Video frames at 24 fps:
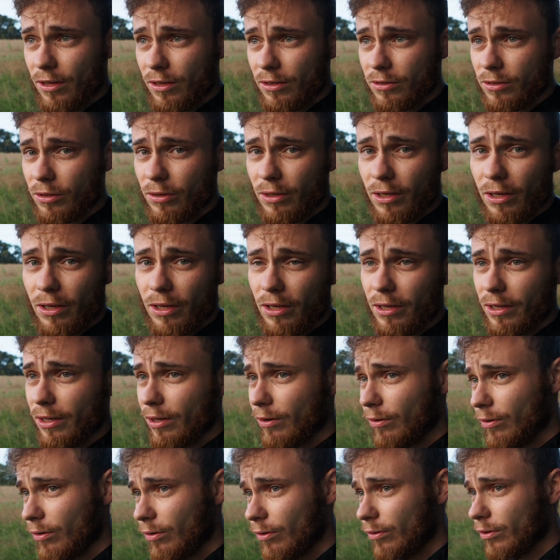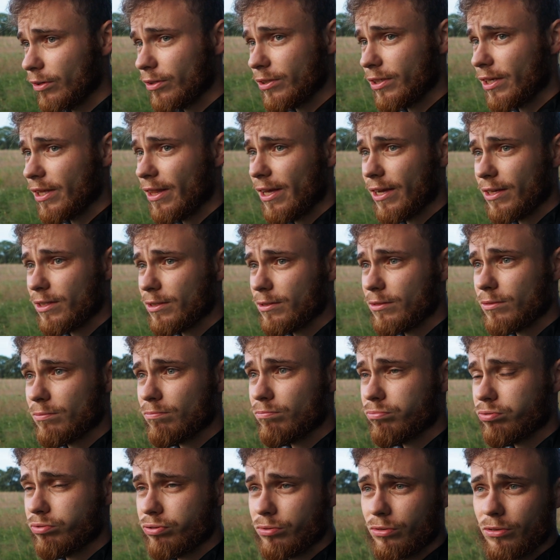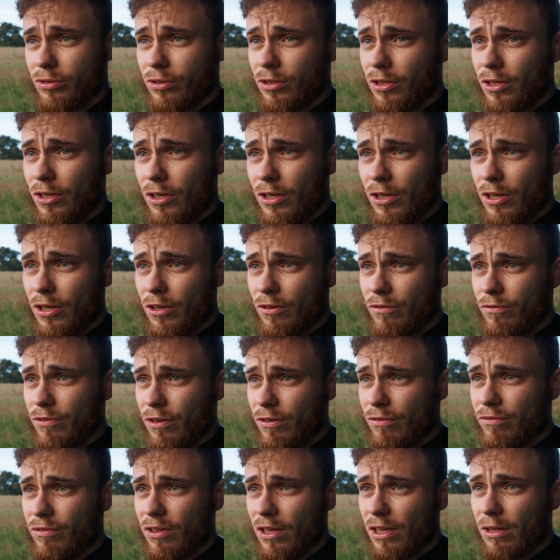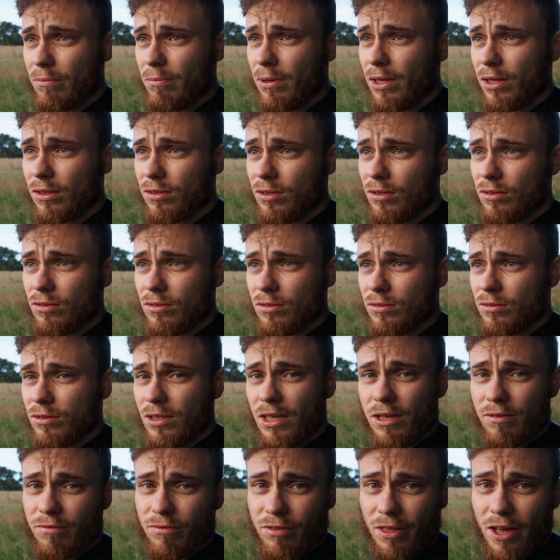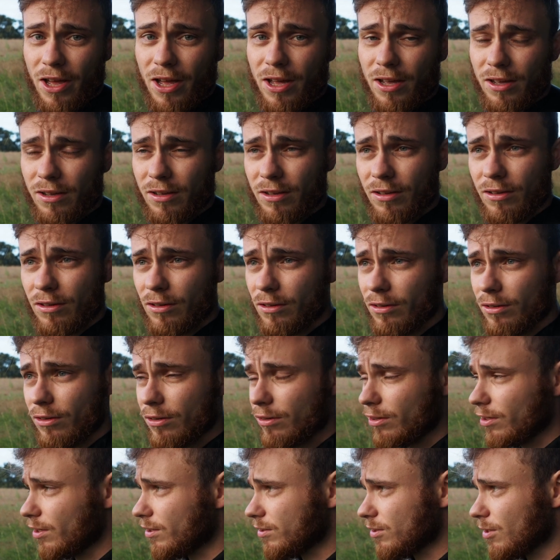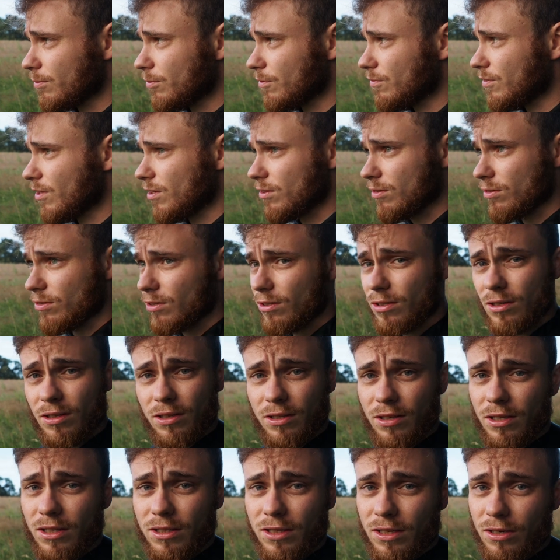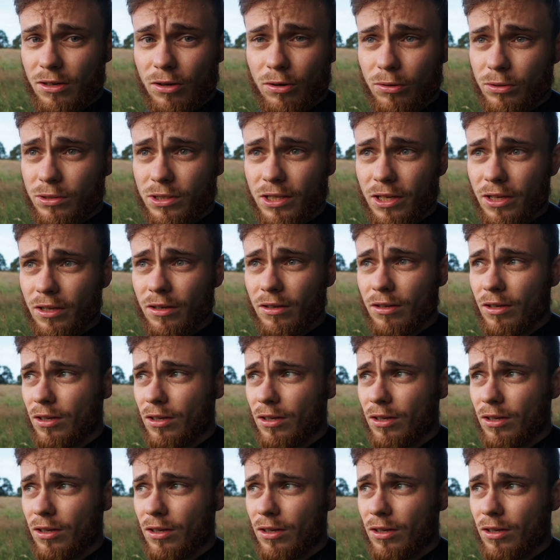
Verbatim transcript: So it, honestly, that's 15 meters, if that in terms of distance. it didn't know I was here.